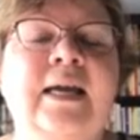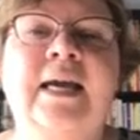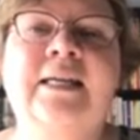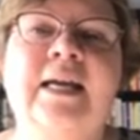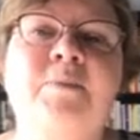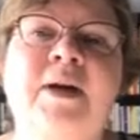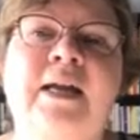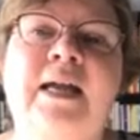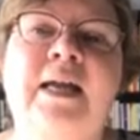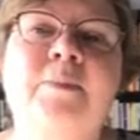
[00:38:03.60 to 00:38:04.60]
And am
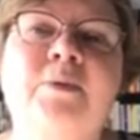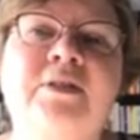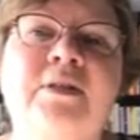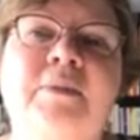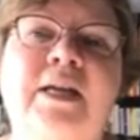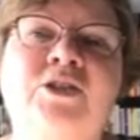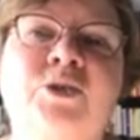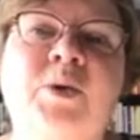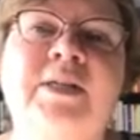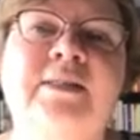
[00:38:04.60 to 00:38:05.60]
I able to make
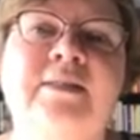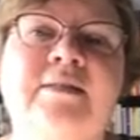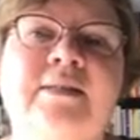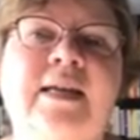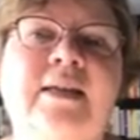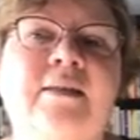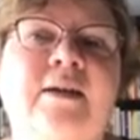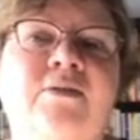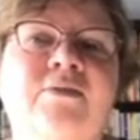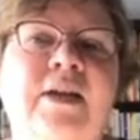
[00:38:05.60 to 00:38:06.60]
choices in
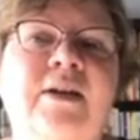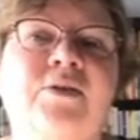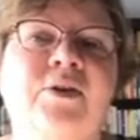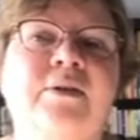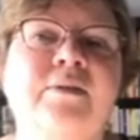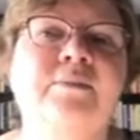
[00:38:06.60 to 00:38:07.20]
their favor?